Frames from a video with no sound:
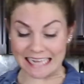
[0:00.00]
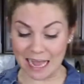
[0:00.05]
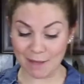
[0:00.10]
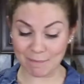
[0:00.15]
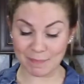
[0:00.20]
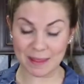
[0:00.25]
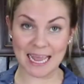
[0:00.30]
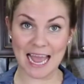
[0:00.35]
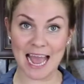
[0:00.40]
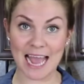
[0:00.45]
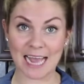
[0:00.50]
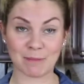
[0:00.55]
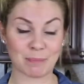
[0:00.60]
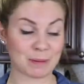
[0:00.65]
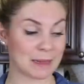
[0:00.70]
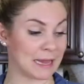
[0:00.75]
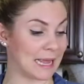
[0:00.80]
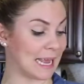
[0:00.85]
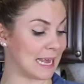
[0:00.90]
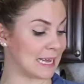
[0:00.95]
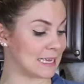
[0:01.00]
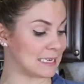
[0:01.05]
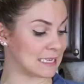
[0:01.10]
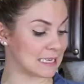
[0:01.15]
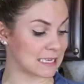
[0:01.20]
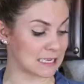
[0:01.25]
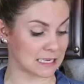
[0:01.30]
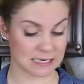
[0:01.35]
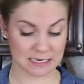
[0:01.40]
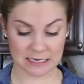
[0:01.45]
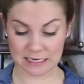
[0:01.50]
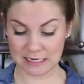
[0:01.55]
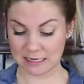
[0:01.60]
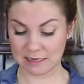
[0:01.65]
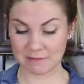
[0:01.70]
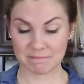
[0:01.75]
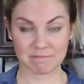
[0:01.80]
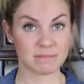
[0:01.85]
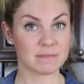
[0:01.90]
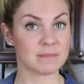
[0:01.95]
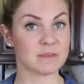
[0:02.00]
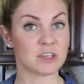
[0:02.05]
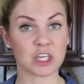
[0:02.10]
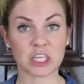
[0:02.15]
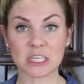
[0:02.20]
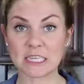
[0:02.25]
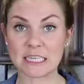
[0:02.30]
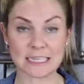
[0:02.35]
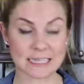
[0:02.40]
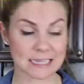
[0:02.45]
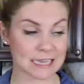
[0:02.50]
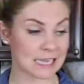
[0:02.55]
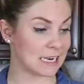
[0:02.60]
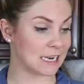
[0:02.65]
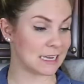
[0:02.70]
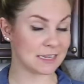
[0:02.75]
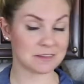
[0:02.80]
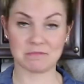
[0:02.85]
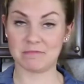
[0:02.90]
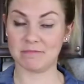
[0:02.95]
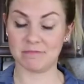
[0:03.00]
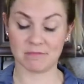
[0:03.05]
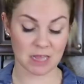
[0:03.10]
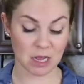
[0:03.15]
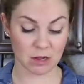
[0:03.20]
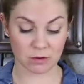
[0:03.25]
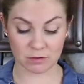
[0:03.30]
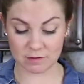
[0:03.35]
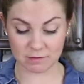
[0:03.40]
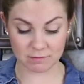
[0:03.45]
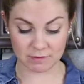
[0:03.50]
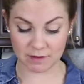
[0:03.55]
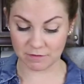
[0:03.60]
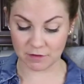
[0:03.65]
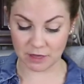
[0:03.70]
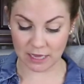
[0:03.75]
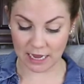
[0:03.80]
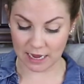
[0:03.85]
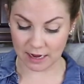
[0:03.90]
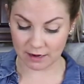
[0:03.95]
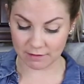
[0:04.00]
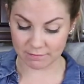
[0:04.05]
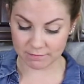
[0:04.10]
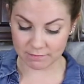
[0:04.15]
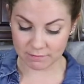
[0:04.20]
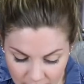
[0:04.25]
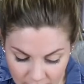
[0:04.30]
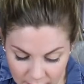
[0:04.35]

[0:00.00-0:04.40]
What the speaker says: up the eggplant. Just as thin as those, if you can.